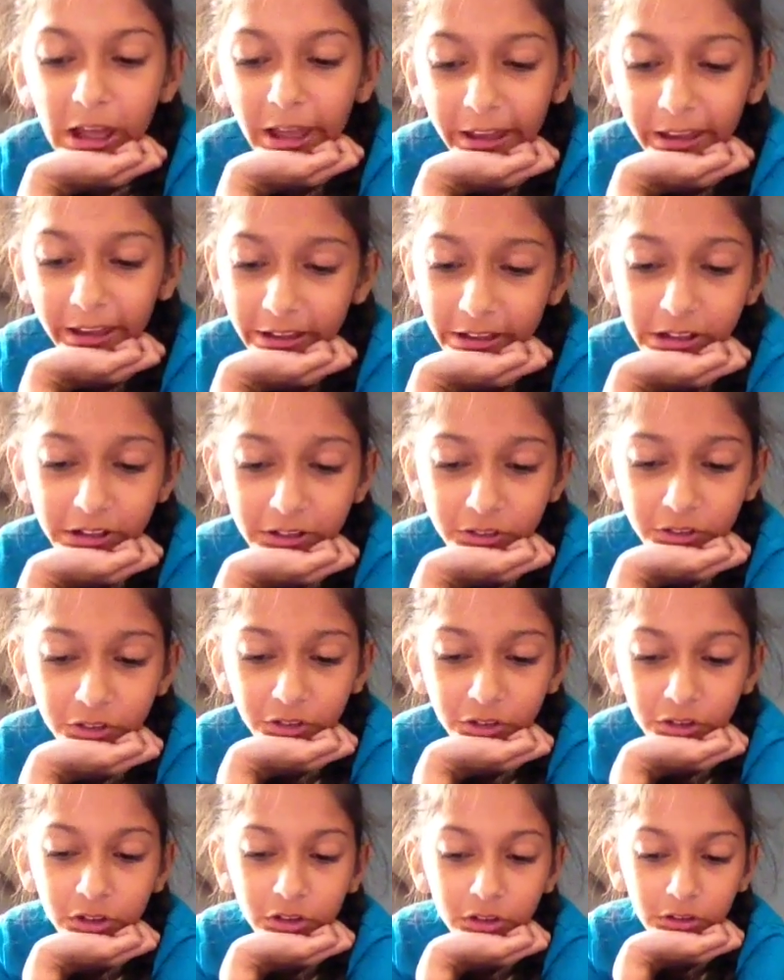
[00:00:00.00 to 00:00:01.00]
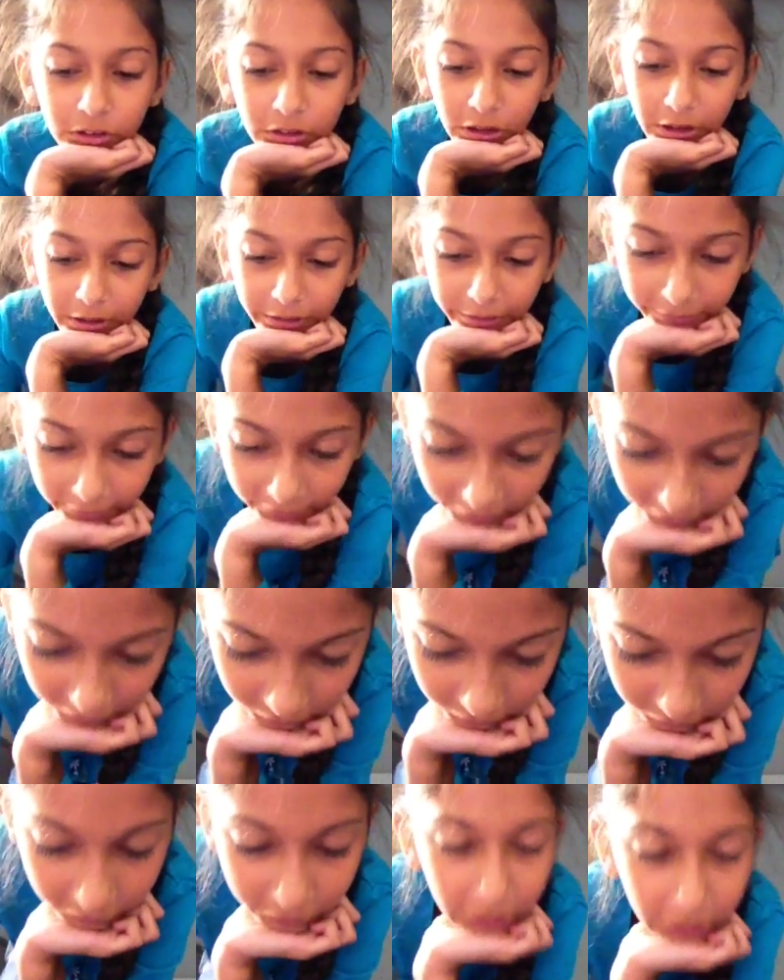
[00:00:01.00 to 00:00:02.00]
8, I
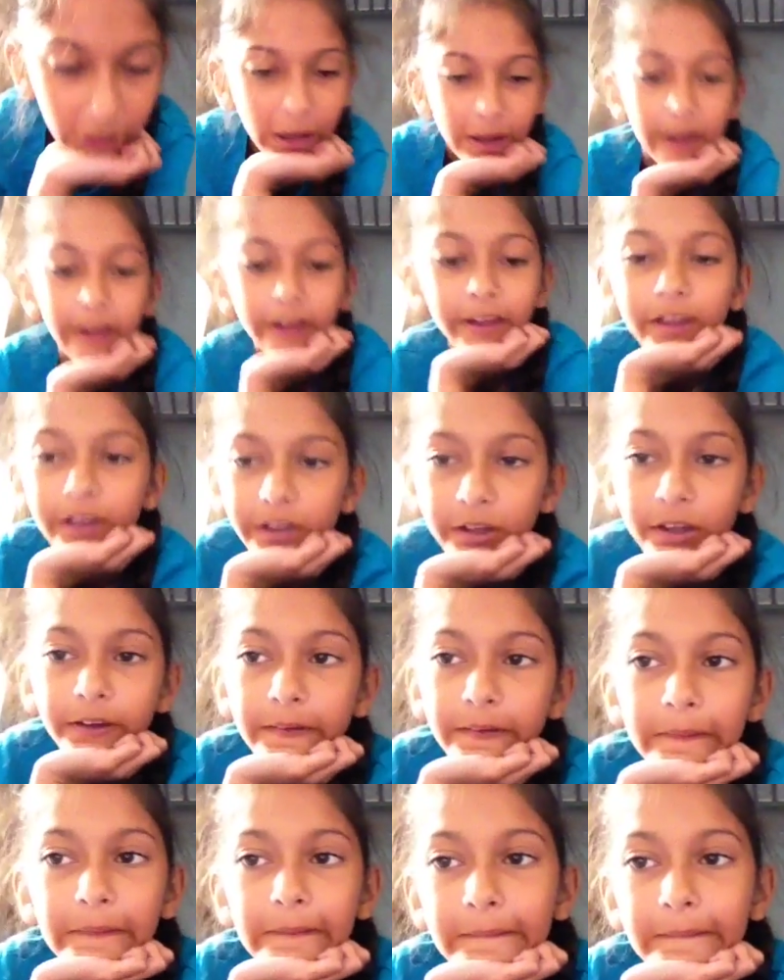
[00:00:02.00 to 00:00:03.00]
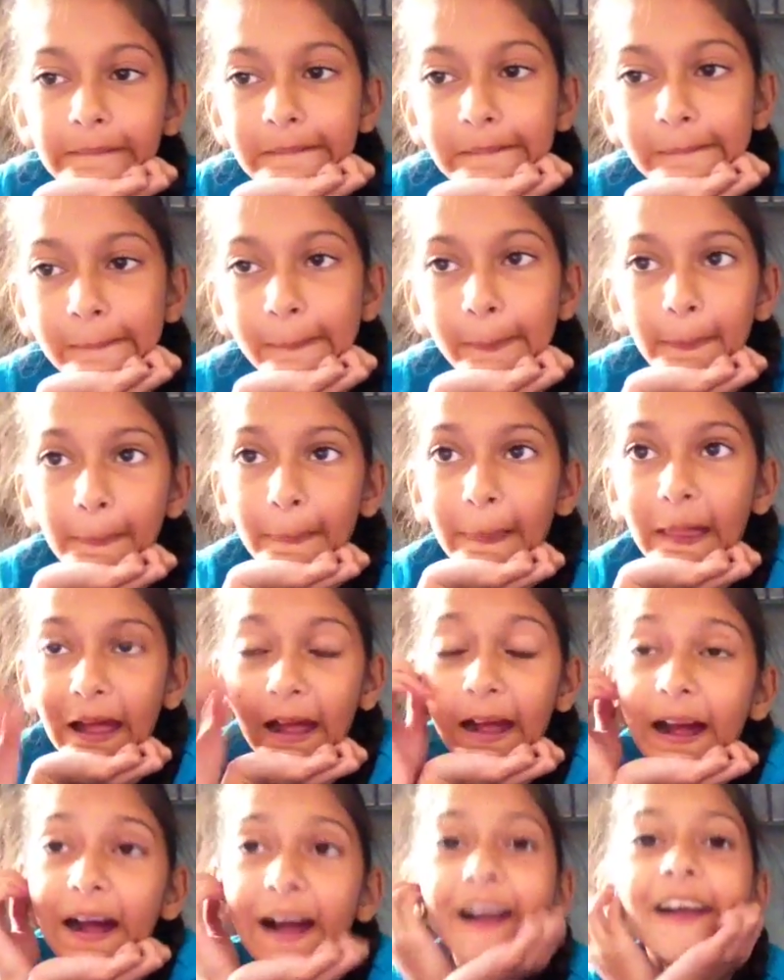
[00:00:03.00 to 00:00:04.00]
think. Yeah, 8.
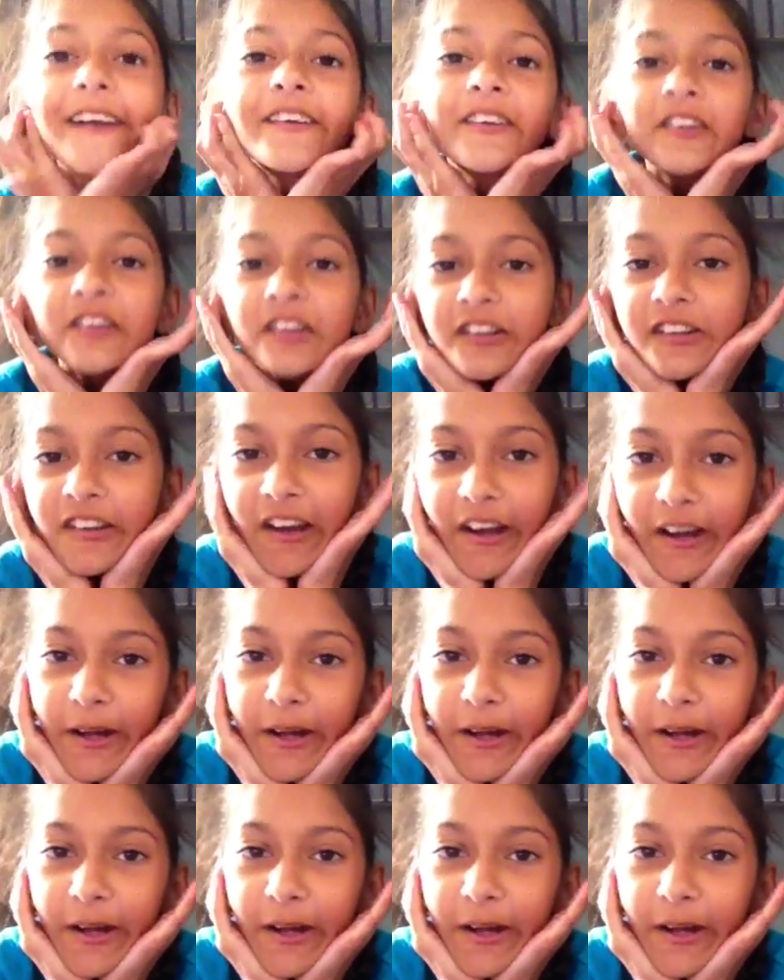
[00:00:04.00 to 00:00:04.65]
And